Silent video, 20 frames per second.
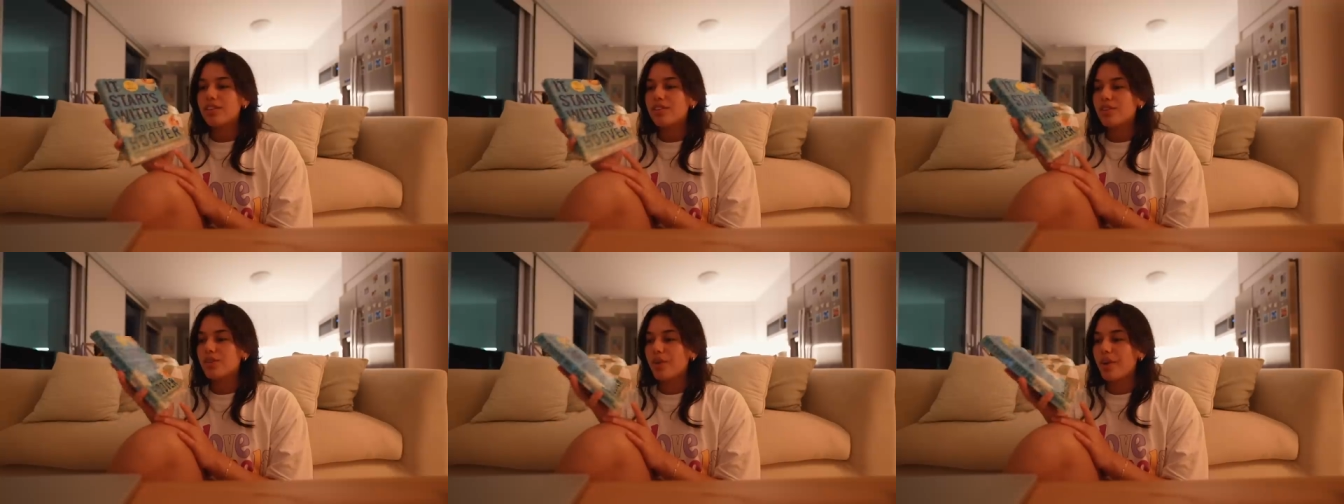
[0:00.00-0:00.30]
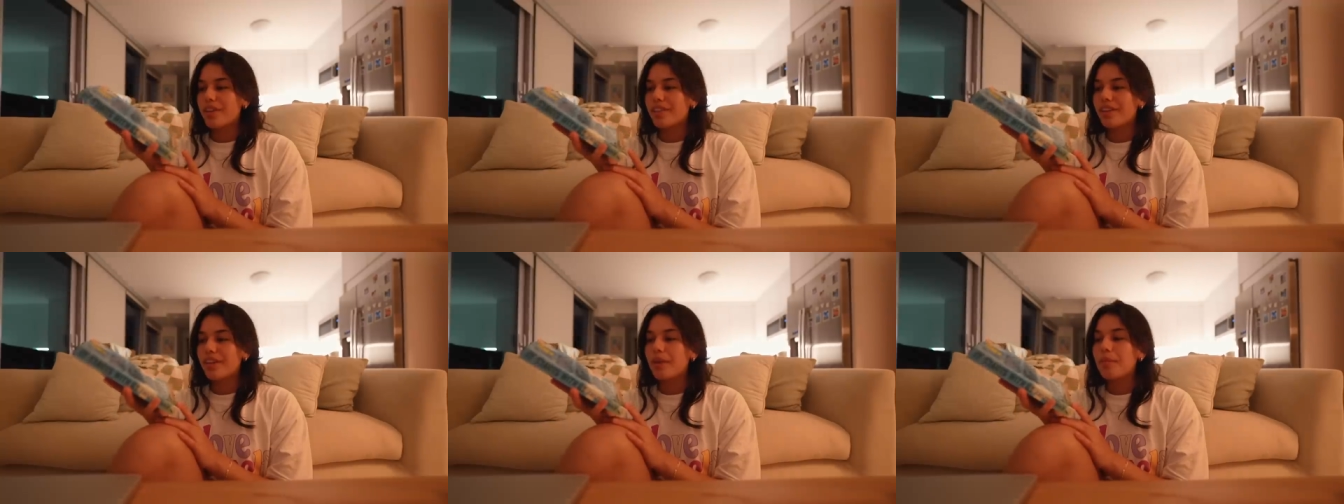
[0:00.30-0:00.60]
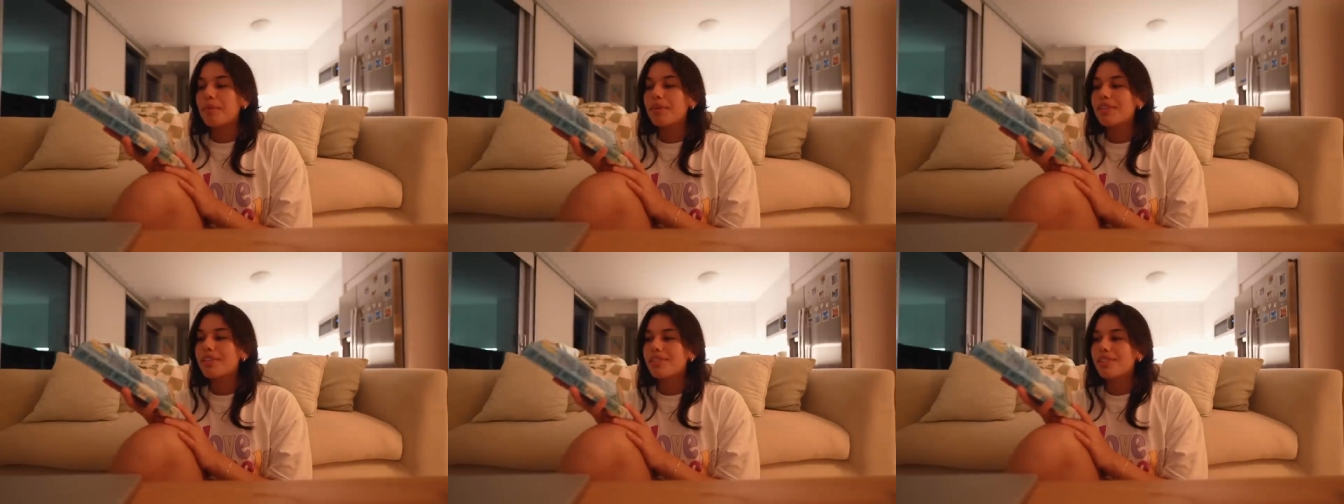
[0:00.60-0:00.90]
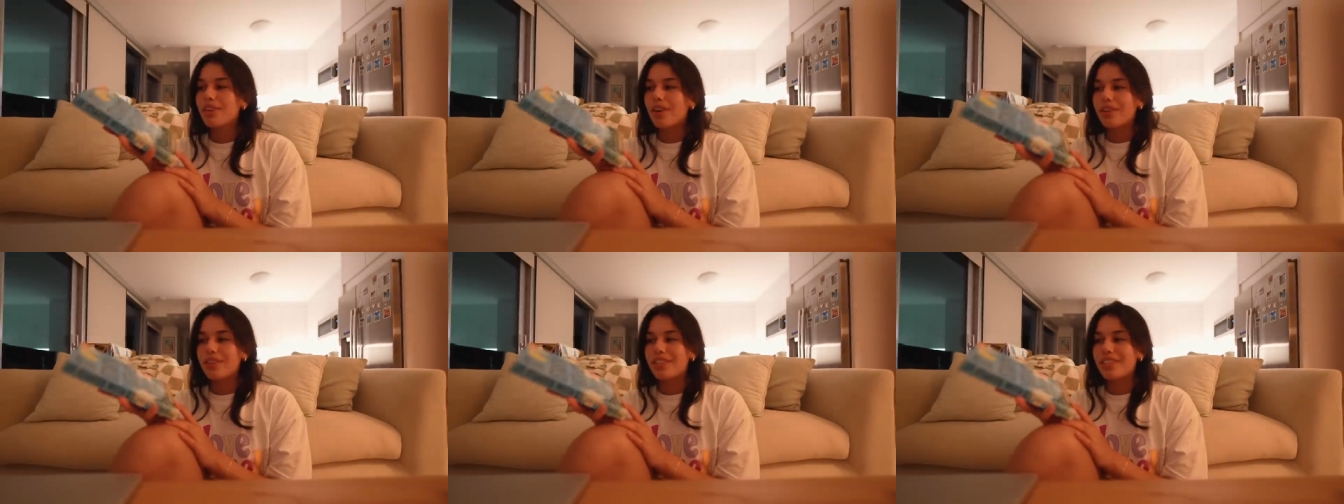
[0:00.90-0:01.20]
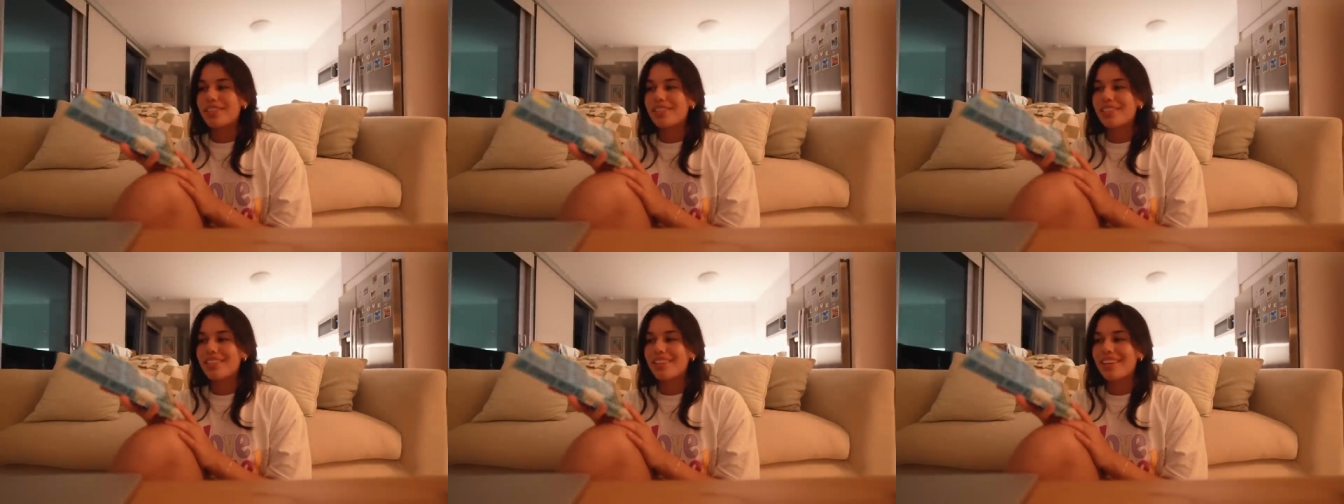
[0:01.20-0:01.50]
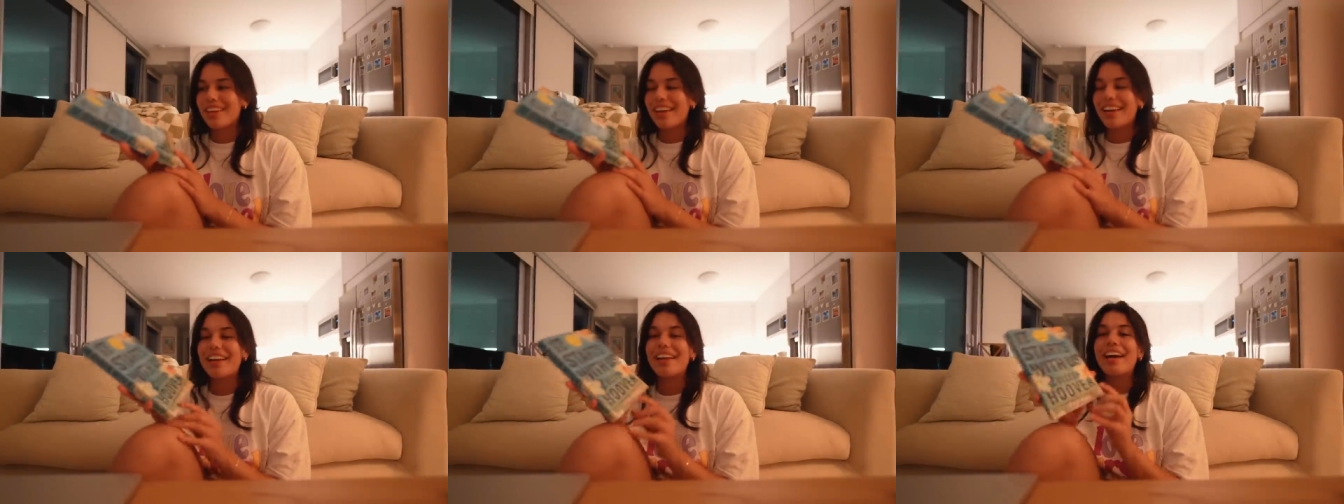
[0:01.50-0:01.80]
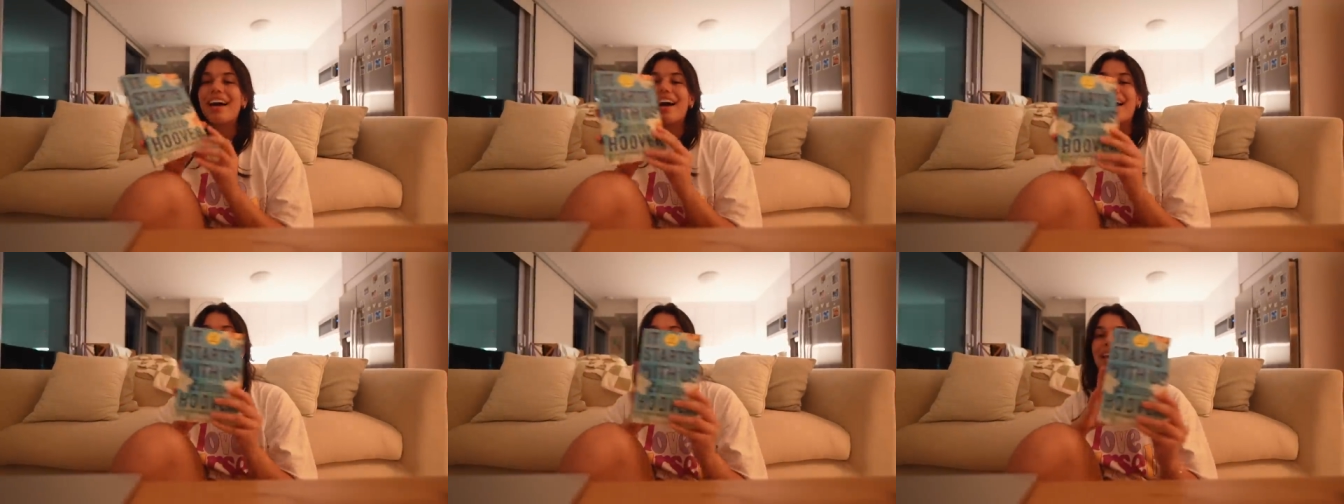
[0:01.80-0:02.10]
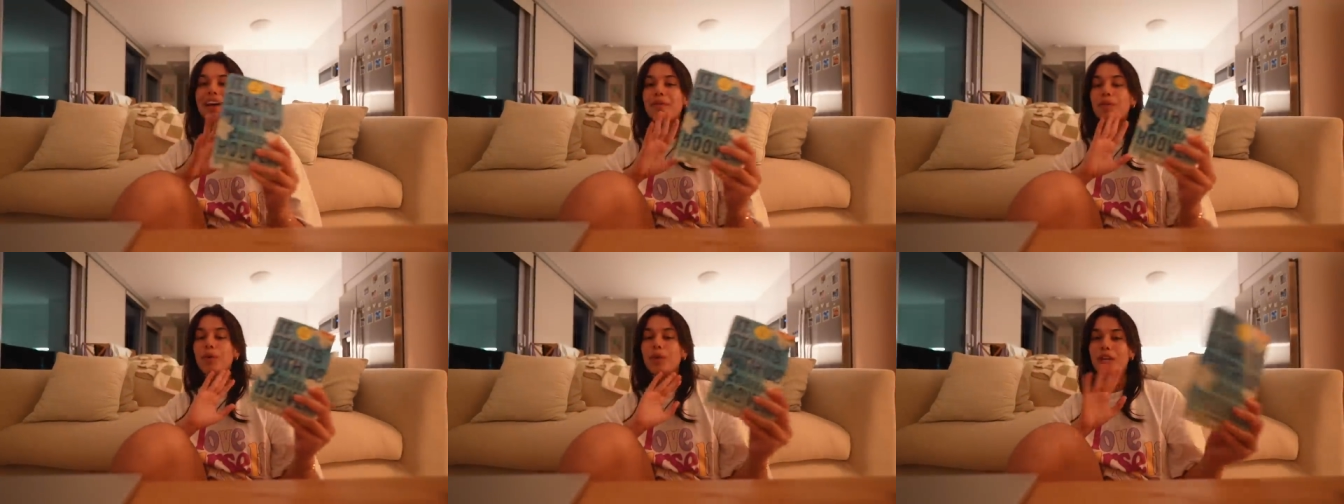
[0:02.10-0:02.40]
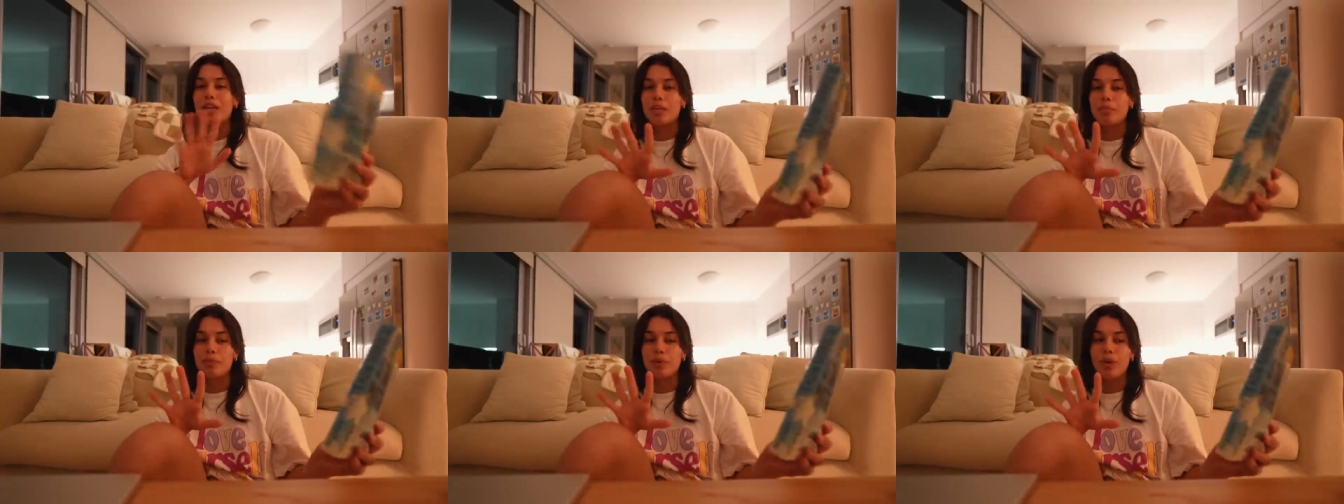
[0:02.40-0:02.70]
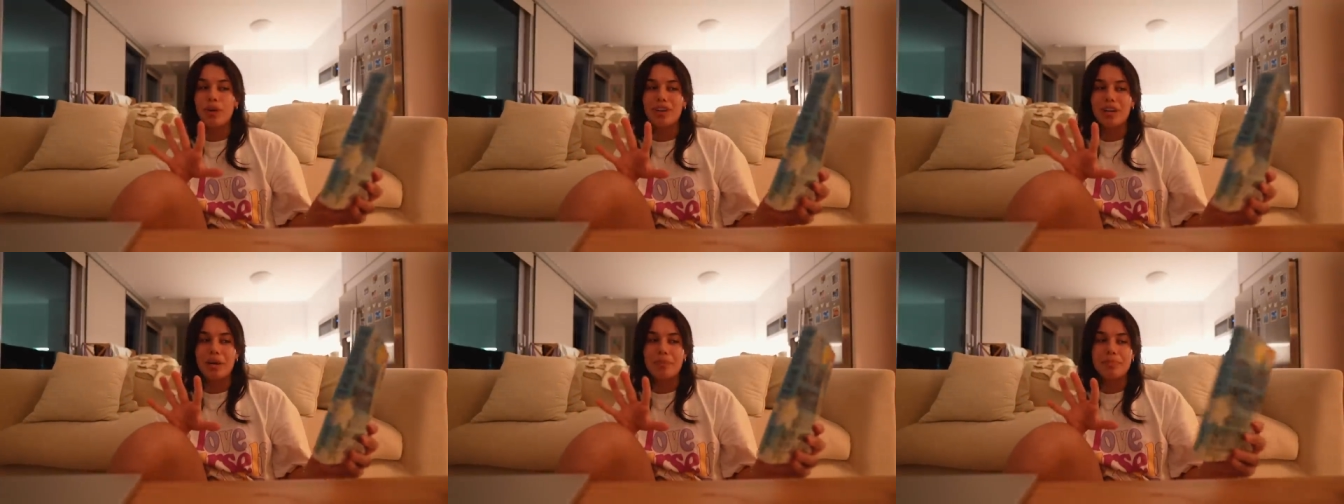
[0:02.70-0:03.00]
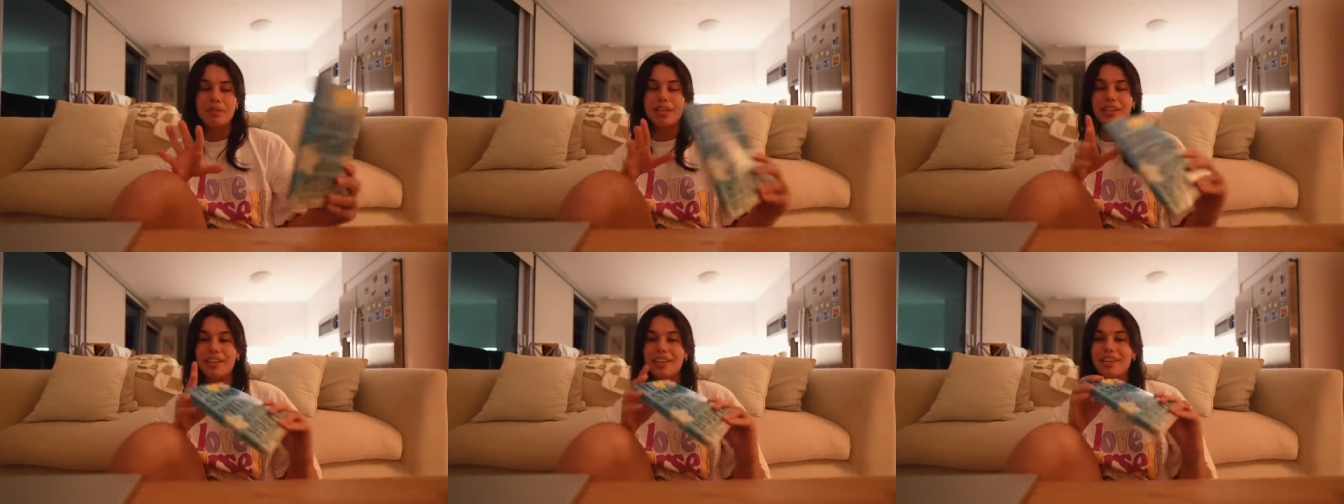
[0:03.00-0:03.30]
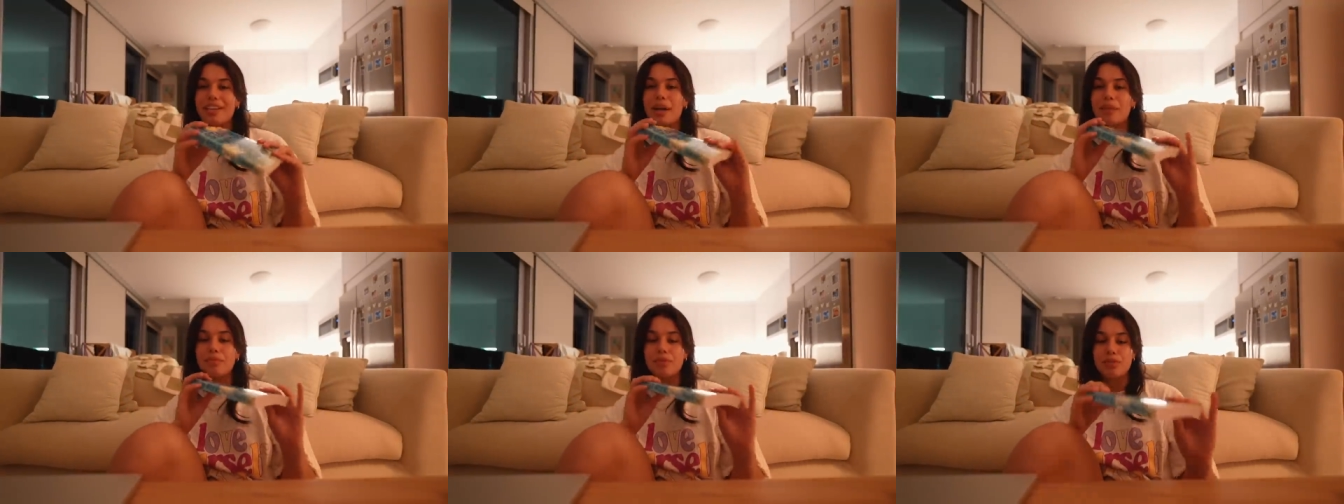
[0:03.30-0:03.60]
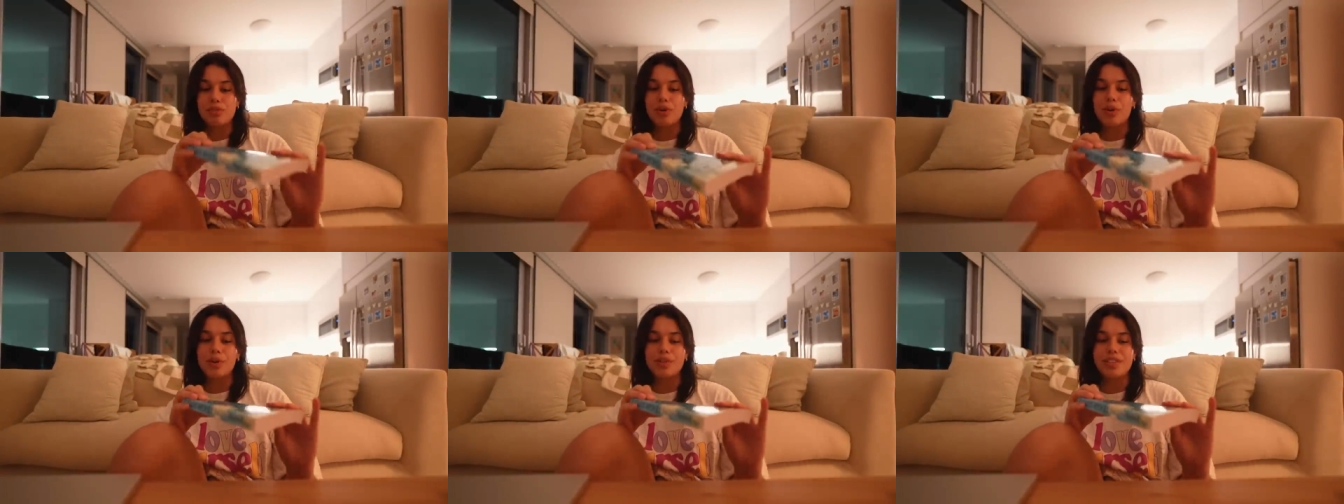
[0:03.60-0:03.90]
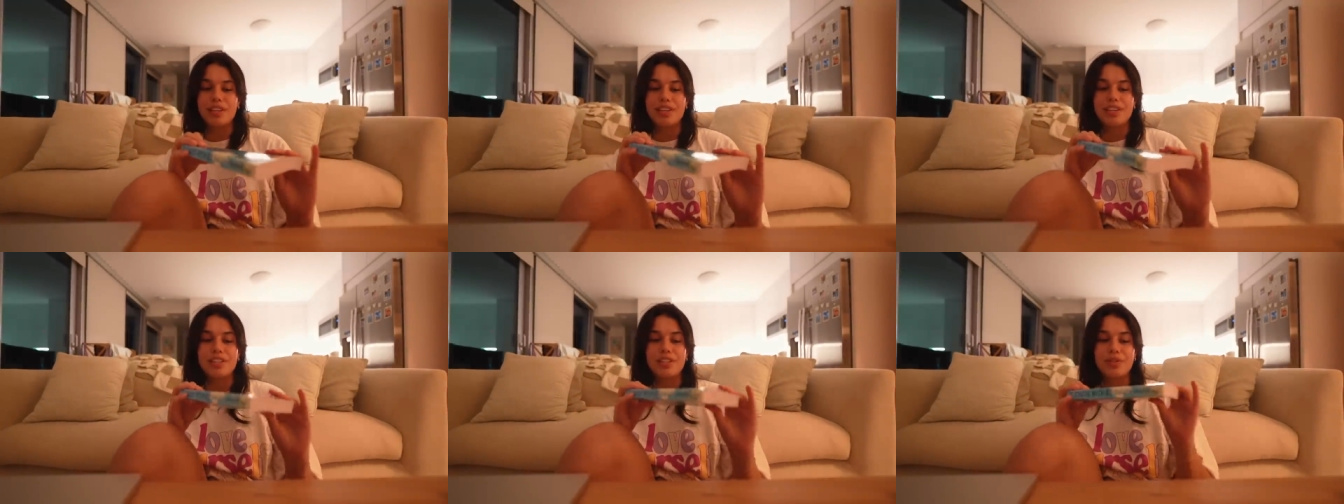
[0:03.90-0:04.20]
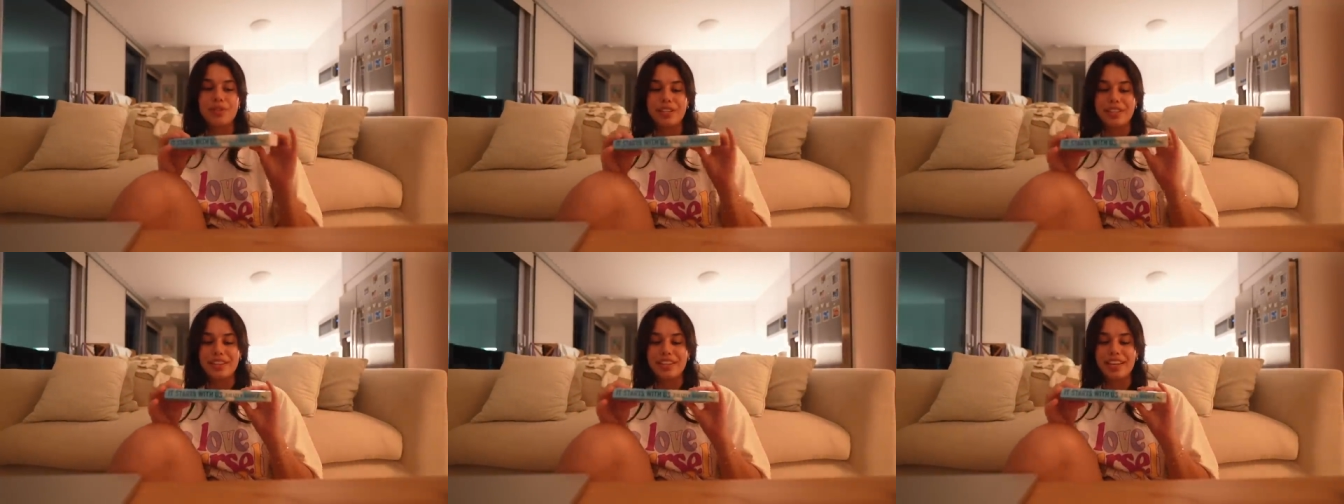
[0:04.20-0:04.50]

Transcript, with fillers: so I think I'm gonna start this tonight I will keep you all updated I'm so excited to read